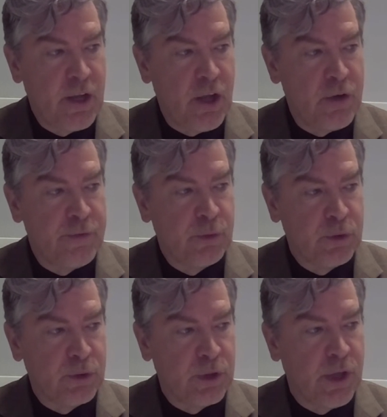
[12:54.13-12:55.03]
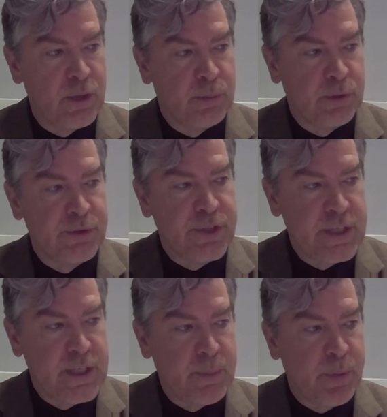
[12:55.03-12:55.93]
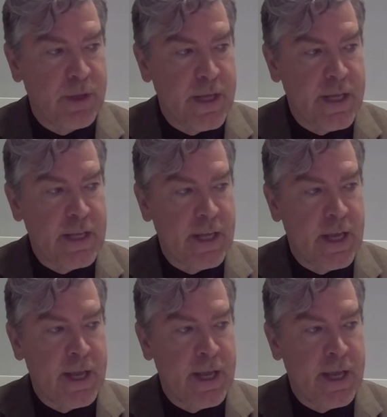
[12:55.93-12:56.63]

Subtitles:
overall global GDP.